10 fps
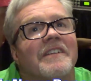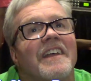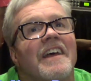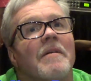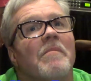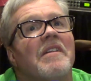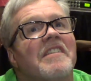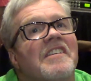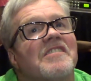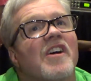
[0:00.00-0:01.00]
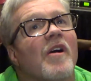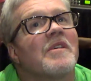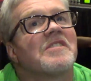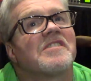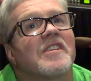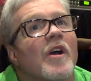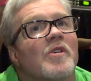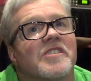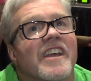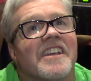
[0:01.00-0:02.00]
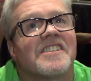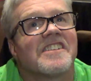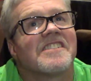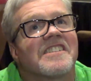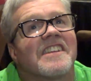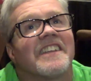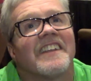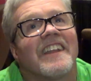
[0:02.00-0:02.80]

But, you, but, there's always negotiations and